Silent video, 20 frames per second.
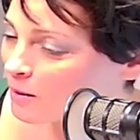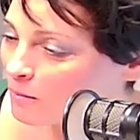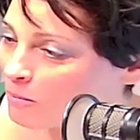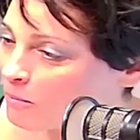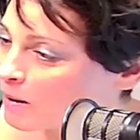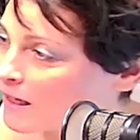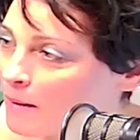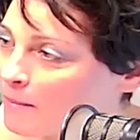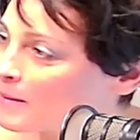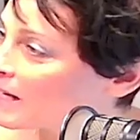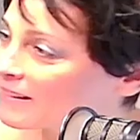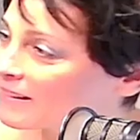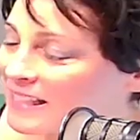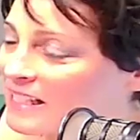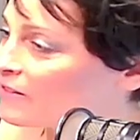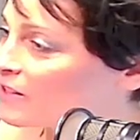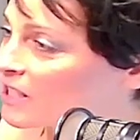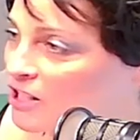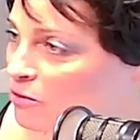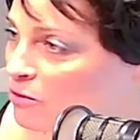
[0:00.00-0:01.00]
But I'm not
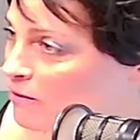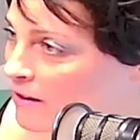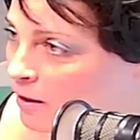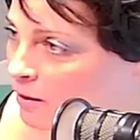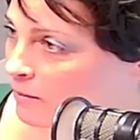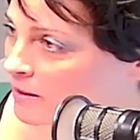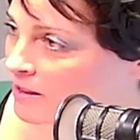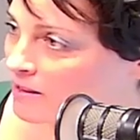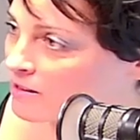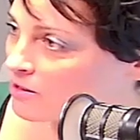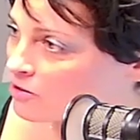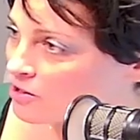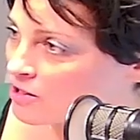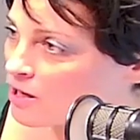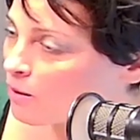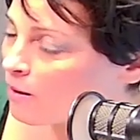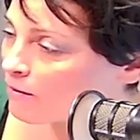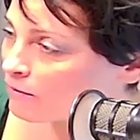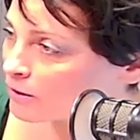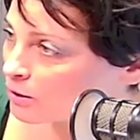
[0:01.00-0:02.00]
leaving you there because there's
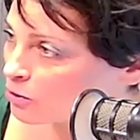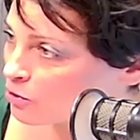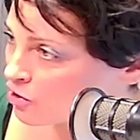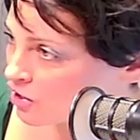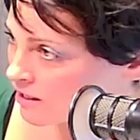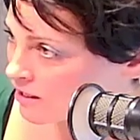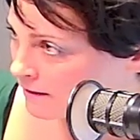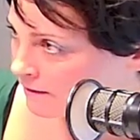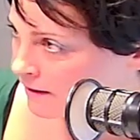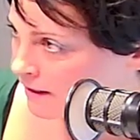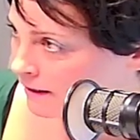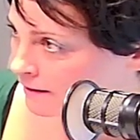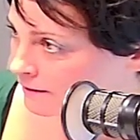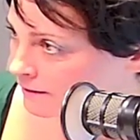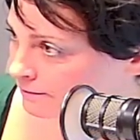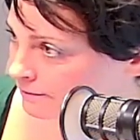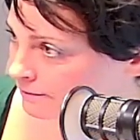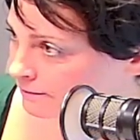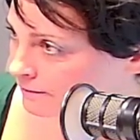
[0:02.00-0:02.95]
no evolution in that.